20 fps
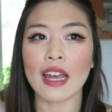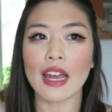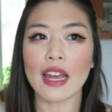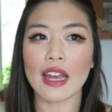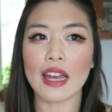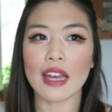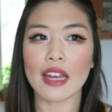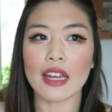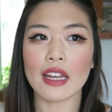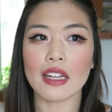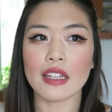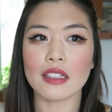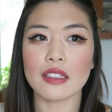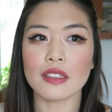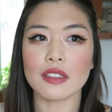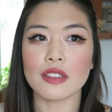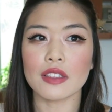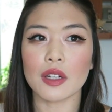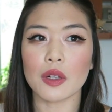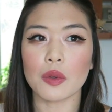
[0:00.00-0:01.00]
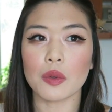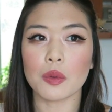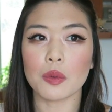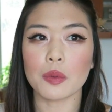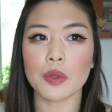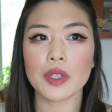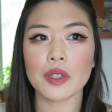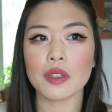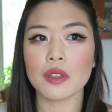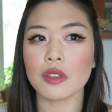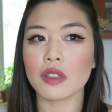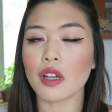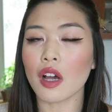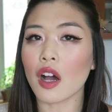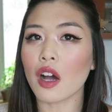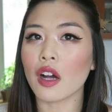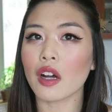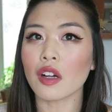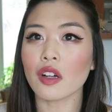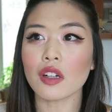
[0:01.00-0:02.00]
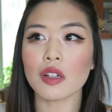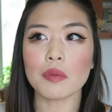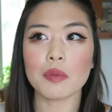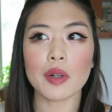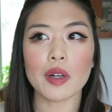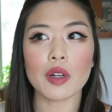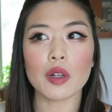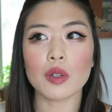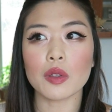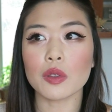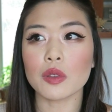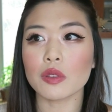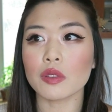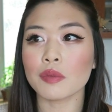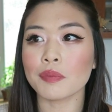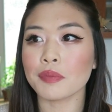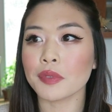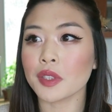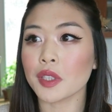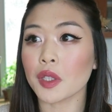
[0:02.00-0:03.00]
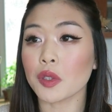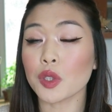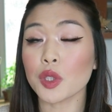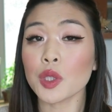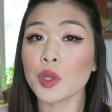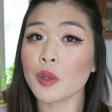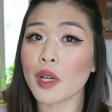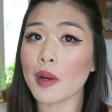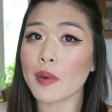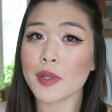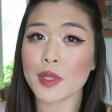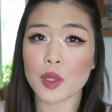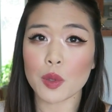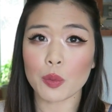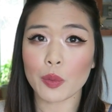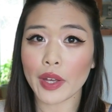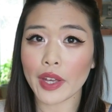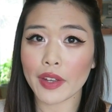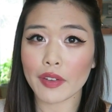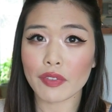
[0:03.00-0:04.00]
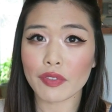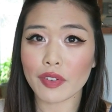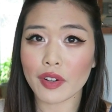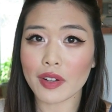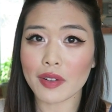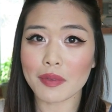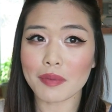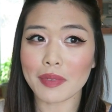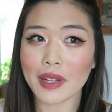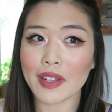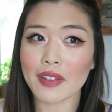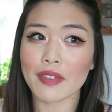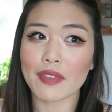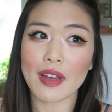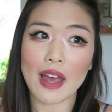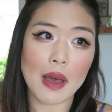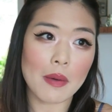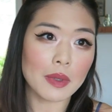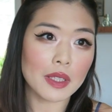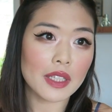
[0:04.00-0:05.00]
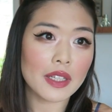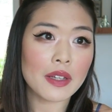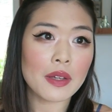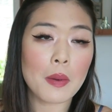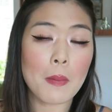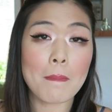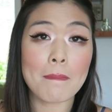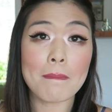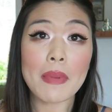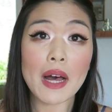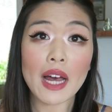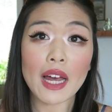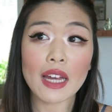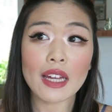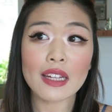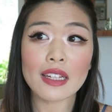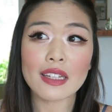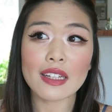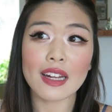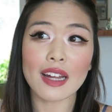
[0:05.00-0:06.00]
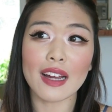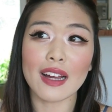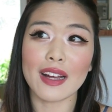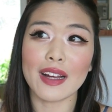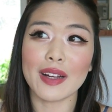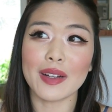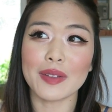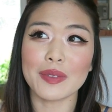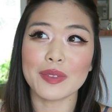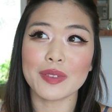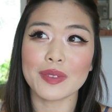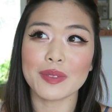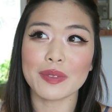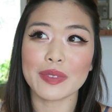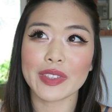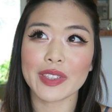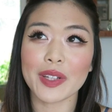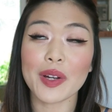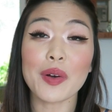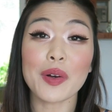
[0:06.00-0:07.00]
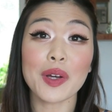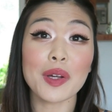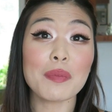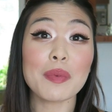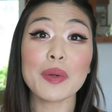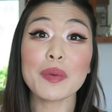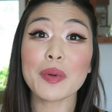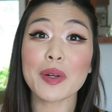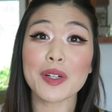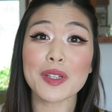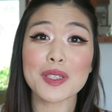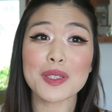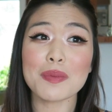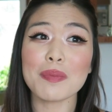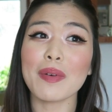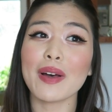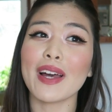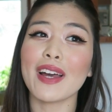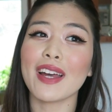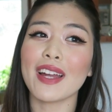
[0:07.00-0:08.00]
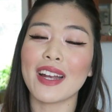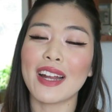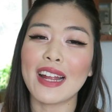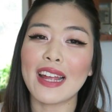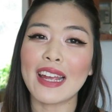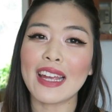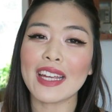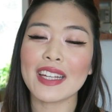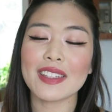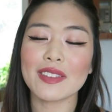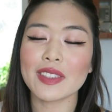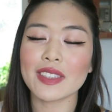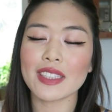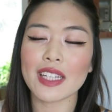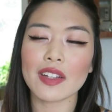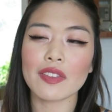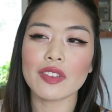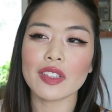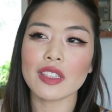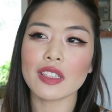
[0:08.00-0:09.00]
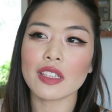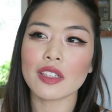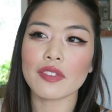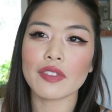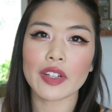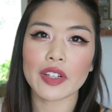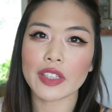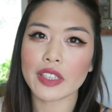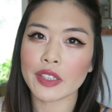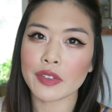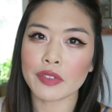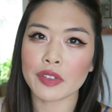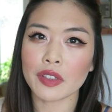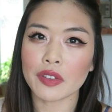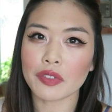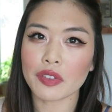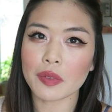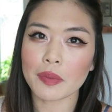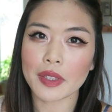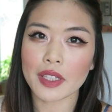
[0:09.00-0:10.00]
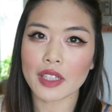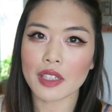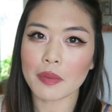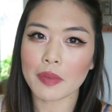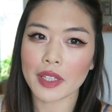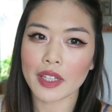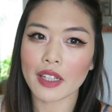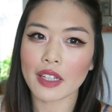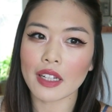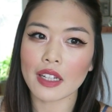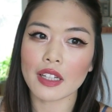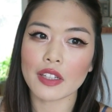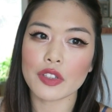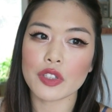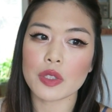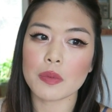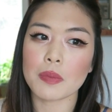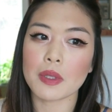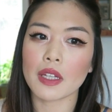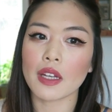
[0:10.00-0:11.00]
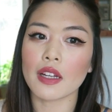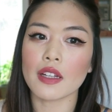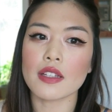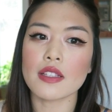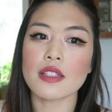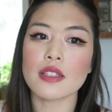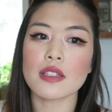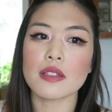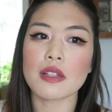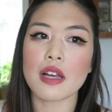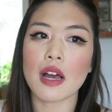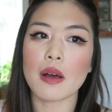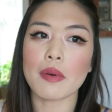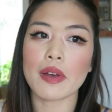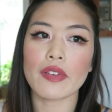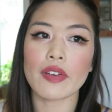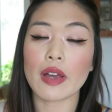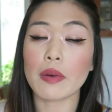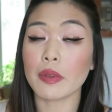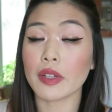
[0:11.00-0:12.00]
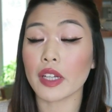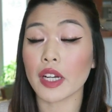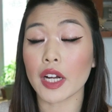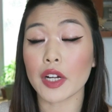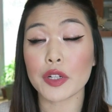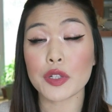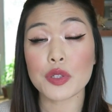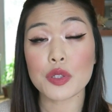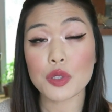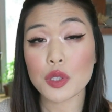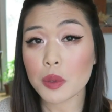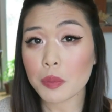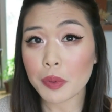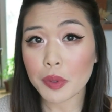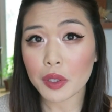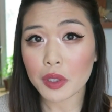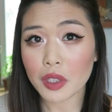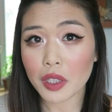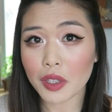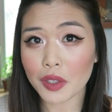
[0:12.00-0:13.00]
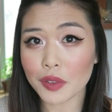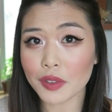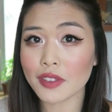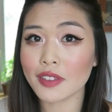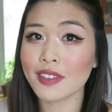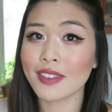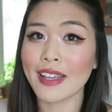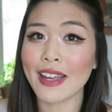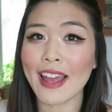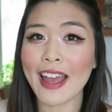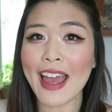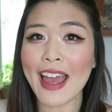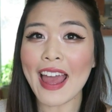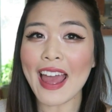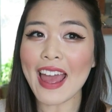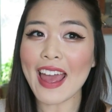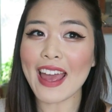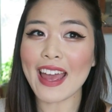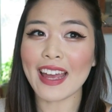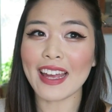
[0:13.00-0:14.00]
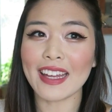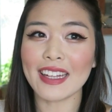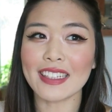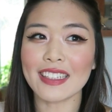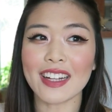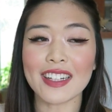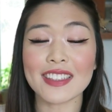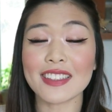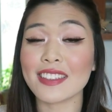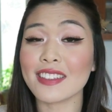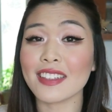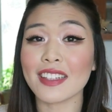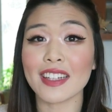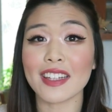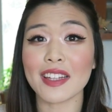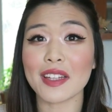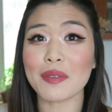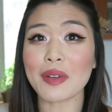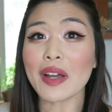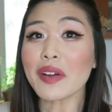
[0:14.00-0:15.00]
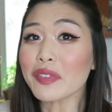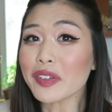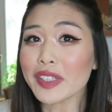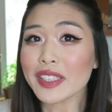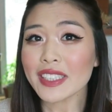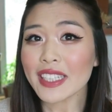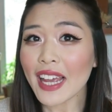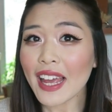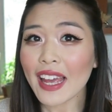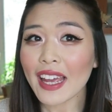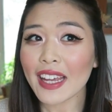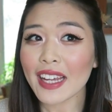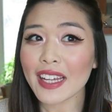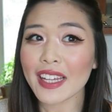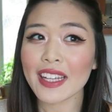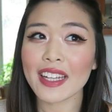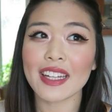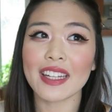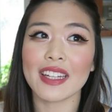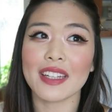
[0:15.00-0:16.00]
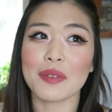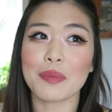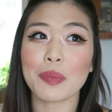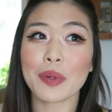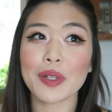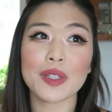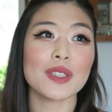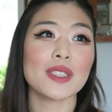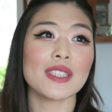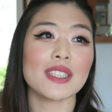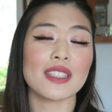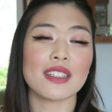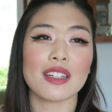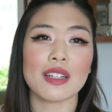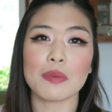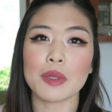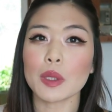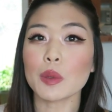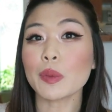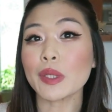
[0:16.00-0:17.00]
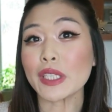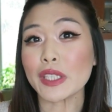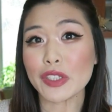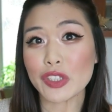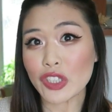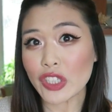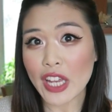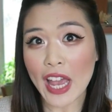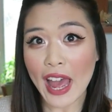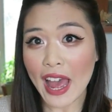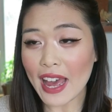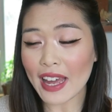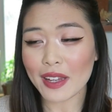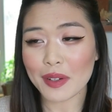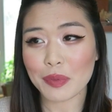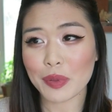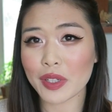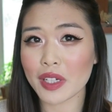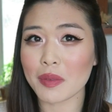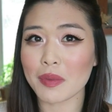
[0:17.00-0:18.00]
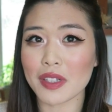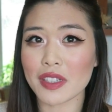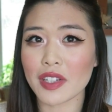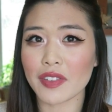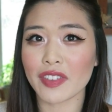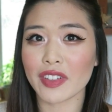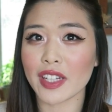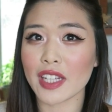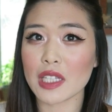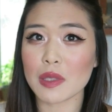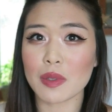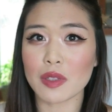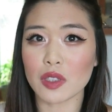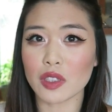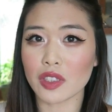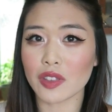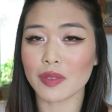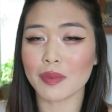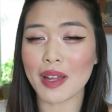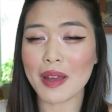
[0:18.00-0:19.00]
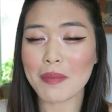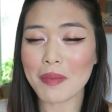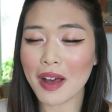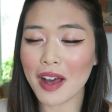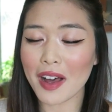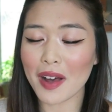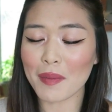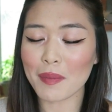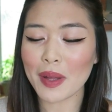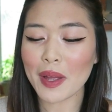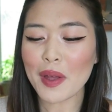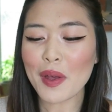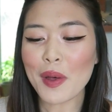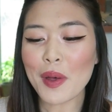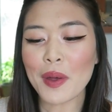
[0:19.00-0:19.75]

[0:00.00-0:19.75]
And so we are about, you know, 2 hours away from my family. But, you know, it could be worse, but it was definitely very difficult for me in the beginning, just because my family and I are super close, and not seeing them every day in person. I mean, we chat pretty much every day, especially with my mom.